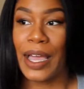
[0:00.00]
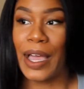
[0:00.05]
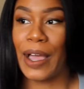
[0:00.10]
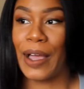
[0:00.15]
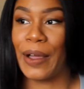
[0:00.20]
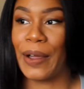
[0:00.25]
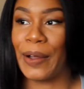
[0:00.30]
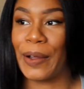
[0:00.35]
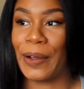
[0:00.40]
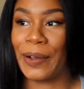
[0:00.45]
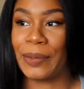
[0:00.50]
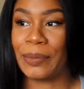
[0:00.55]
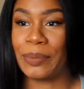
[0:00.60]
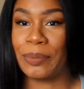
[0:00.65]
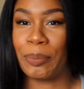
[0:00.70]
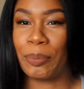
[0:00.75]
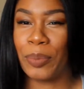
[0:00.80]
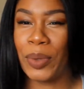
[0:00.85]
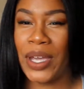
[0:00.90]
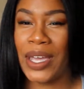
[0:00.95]

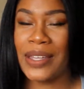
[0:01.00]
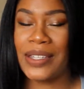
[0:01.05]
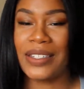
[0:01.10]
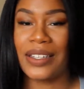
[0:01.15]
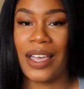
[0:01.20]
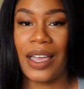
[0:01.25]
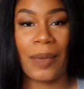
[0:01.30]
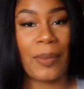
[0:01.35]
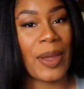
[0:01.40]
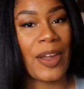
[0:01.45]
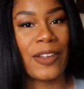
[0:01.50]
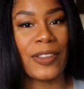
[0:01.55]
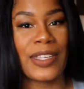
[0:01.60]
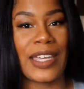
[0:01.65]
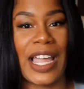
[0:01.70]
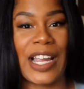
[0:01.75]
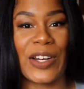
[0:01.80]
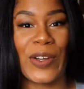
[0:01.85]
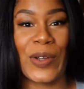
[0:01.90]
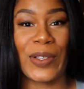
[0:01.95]
But
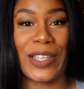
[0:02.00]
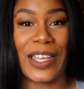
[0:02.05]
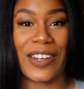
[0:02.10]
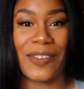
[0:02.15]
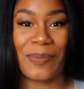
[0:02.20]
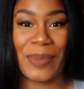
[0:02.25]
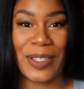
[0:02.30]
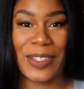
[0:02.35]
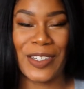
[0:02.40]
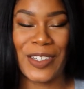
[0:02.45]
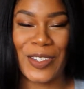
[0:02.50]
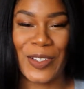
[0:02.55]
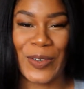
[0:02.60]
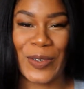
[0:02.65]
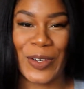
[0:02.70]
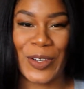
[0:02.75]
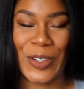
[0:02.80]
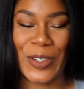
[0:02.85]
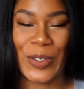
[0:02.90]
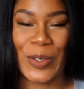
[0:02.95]
apparently I know a lot of business
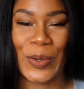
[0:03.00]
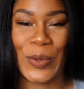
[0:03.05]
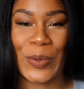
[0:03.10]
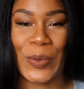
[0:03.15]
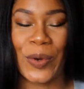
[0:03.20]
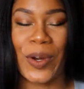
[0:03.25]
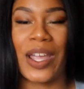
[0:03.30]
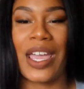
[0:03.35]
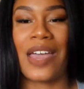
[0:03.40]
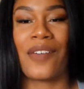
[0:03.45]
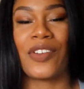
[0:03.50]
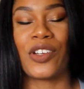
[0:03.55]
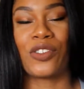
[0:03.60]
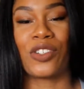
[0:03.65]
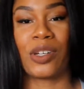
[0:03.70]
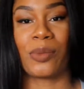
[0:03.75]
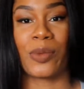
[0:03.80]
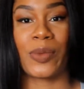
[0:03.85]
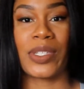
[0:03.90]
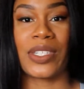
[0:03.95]
owners who are having
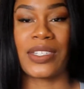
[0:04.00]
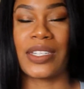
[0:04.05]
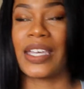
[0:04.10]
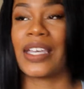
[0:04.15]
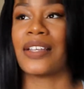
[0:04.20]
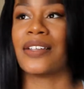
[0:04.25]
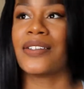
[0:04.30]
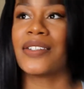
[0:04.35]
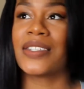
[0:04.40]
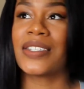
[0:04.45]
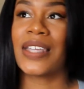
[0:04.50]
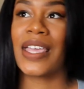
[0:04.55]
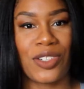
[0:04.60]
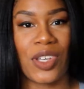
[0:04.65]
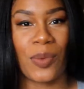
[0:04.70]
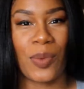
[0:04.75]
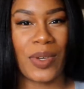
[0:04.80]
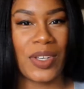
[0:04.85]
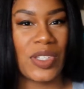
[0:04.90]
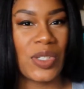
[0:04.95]
trouble with sales. So
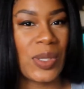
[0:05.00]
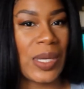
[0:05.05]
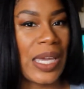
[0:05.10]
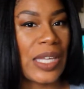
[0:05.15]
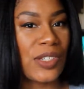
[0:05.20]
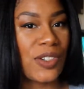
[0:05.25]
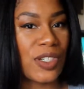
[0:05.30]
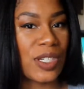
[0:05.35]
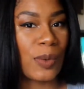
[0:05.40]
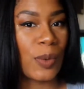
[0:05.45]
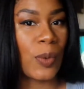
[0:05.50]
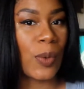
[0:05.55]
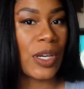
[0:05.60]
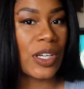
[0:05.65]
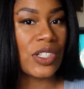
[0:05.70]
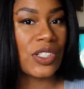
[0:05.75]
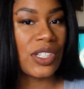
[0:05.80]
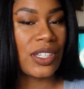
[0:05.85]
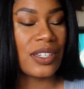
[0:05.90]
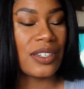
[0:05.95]
I wanted to answer some
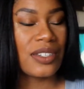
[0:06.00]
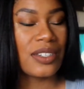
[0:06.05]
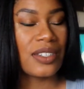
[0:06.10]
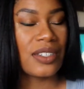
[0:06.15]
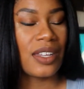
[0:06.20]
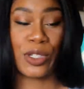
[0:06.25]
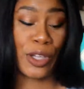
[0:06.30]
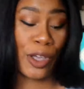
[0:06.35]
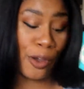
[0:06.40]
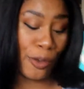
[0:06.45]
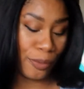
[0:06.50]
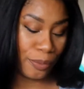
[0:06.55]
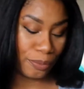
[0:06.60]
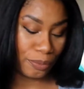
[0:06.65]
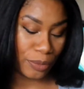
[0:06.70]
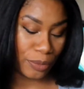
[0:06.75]
questions. So